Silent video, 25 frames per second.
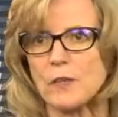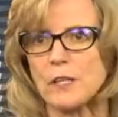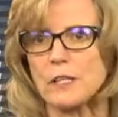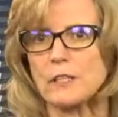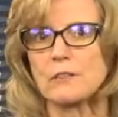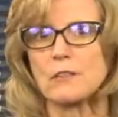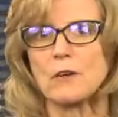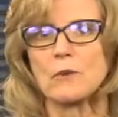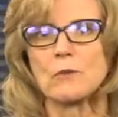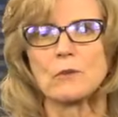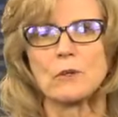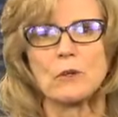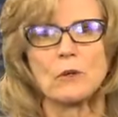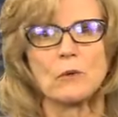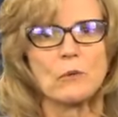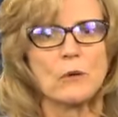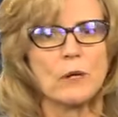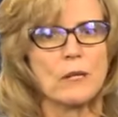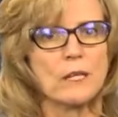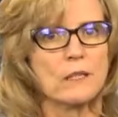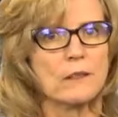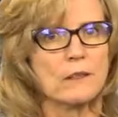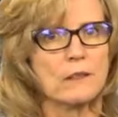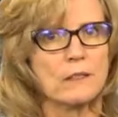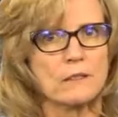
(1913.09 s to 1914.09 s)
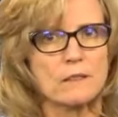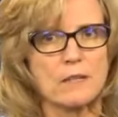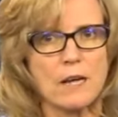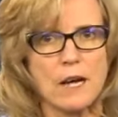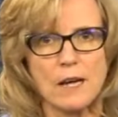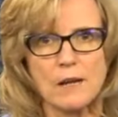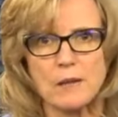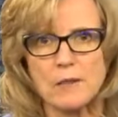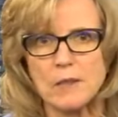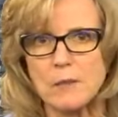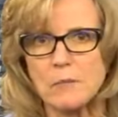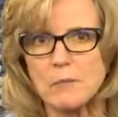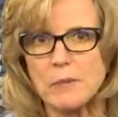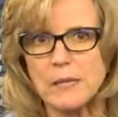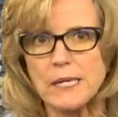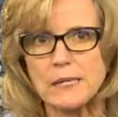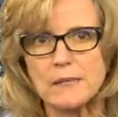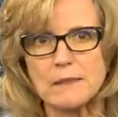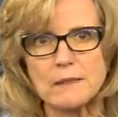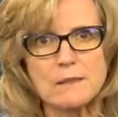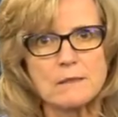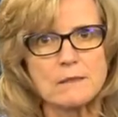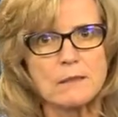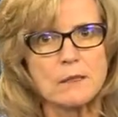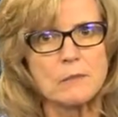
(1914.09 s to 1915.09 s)
They don't know what the, the
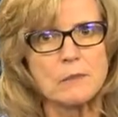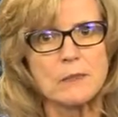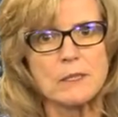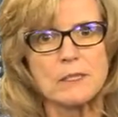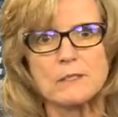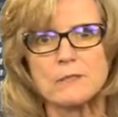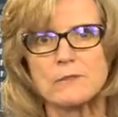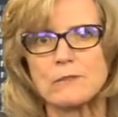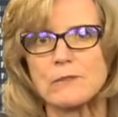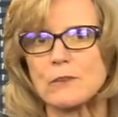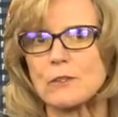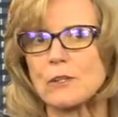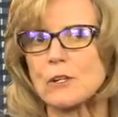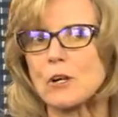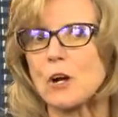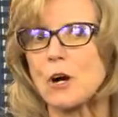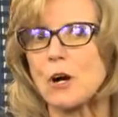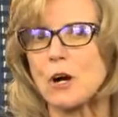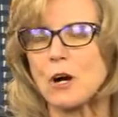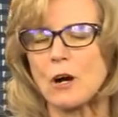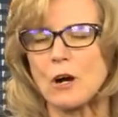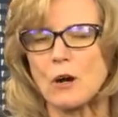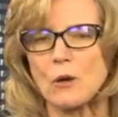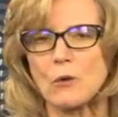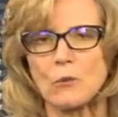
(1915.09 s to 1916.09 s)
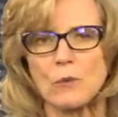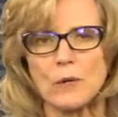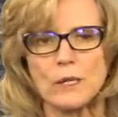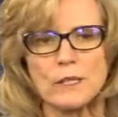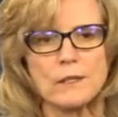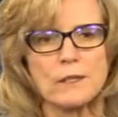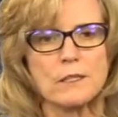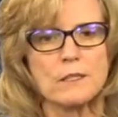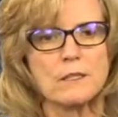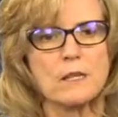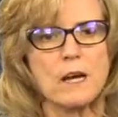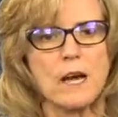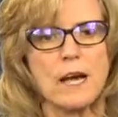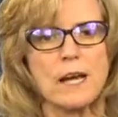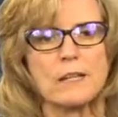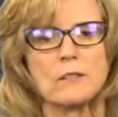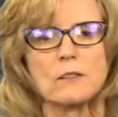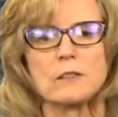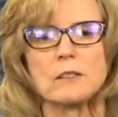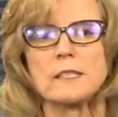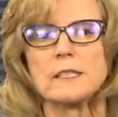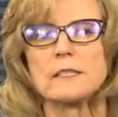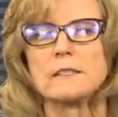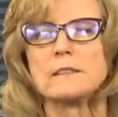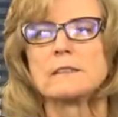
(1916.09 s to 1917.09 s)
pink slip is for the car or what the
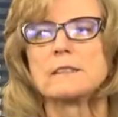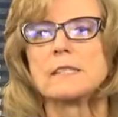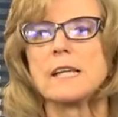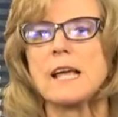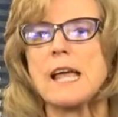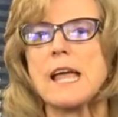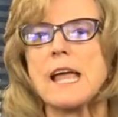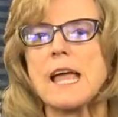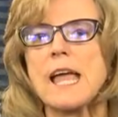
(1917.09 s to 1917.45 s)
title is.